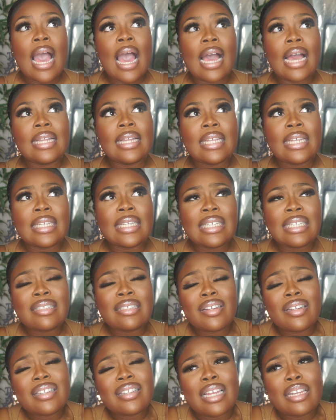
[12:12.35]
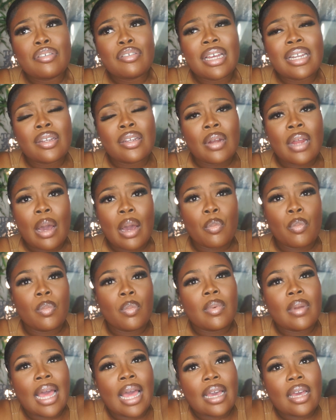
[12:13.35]
And then he starts like trying to
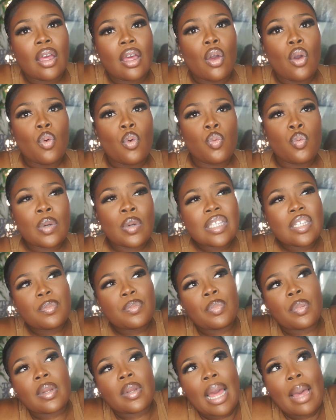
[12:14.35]
like whisper,